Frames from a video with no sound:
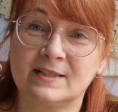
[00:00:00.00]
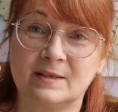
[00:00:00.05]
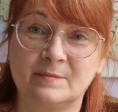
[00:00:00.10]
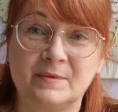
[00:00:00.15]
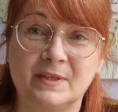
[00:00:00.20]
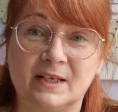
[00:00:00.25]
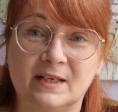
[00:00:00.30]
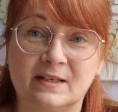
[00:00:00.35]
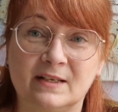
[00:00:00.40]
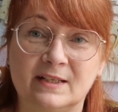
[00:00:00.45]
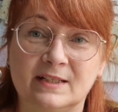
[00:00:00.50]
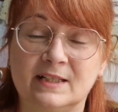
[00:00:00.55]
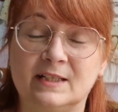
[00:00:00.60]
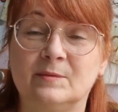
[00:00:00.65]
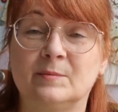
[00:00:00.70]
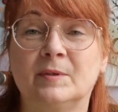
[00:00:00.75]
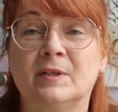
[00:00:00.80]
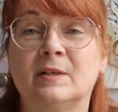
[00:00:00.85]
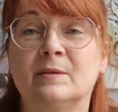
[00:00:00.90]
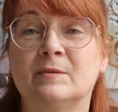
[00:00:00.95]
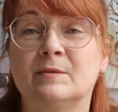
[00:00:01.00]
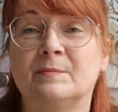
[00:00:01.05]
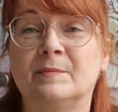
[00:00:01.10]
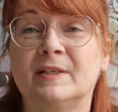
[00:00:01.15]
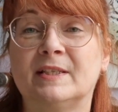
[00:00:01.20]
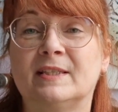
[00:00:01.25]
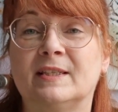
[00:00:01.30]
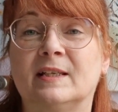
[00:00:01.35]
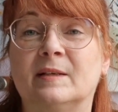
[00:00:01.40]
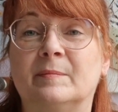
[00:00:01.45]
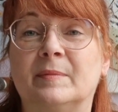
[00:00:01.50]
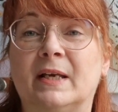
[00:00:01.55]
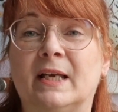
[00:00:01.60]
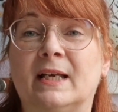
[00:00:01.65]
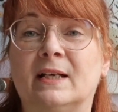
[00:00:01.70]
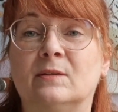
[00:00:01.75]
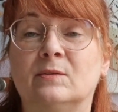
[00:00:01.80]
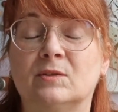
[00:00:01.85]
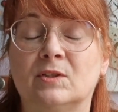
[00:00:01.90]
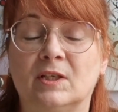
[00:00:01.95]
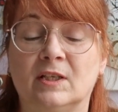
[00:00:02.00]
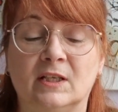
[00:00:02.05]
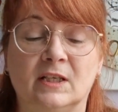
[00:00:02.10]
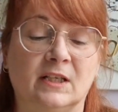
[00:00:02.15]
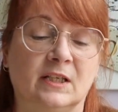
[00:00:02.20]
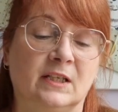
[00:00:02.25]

something I did when I was messing about,